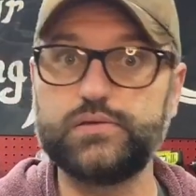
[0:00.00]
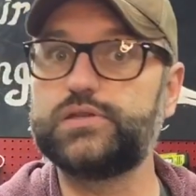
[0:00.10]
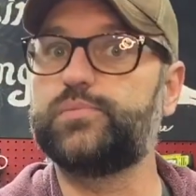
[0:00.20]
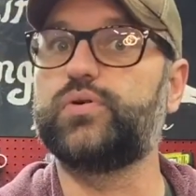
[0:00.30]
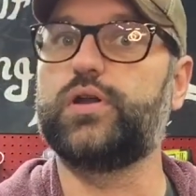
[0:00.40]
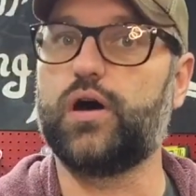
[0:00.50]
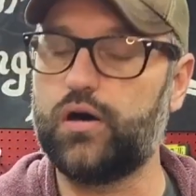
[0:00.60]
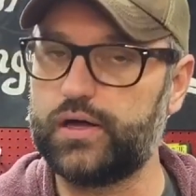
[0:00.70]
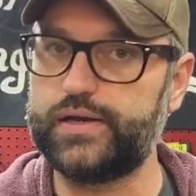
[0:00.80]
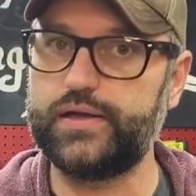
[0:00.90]
to put
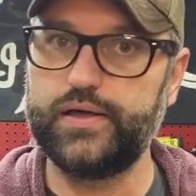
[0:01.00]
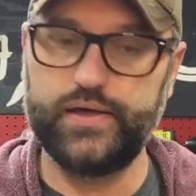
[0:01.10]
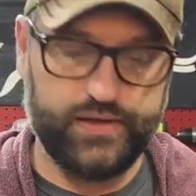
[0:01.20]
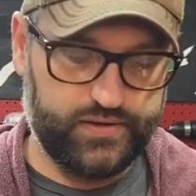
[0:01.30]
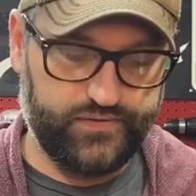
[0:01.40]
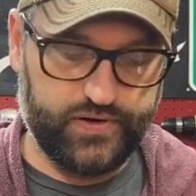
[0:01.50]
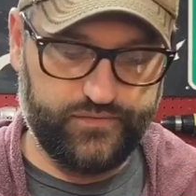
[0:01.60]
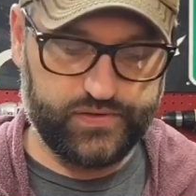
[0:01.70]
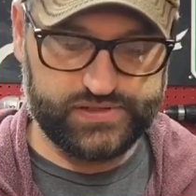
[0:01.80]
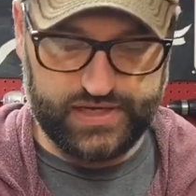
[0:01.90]
on the very
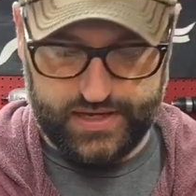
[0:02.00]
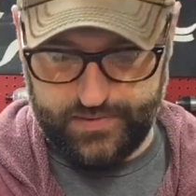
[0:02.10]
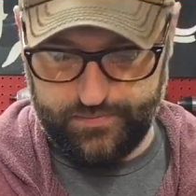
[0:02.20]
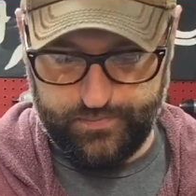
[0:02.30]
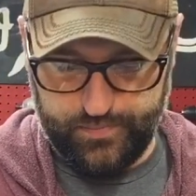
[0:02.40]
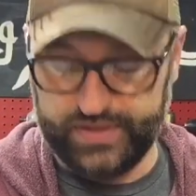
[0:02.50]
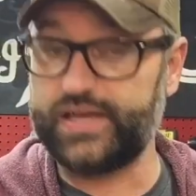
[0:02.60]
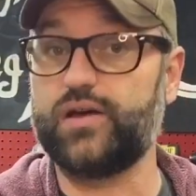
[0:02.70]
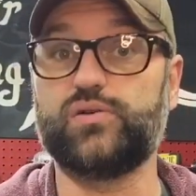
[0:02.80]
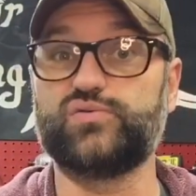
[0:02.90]
first time, but they
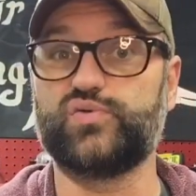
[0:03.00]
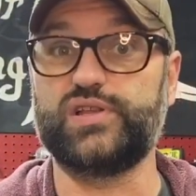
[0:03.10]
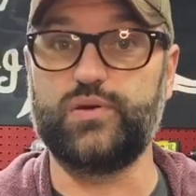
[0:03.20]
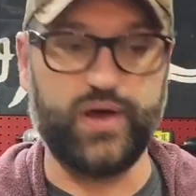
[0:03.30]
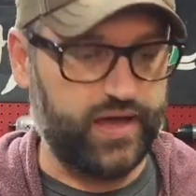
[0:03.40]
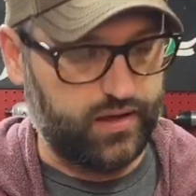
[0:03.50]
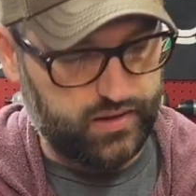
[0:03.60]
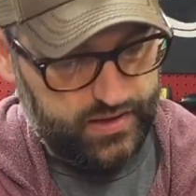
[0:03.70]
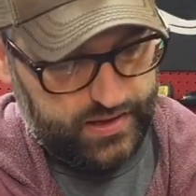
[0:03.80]
hold really well.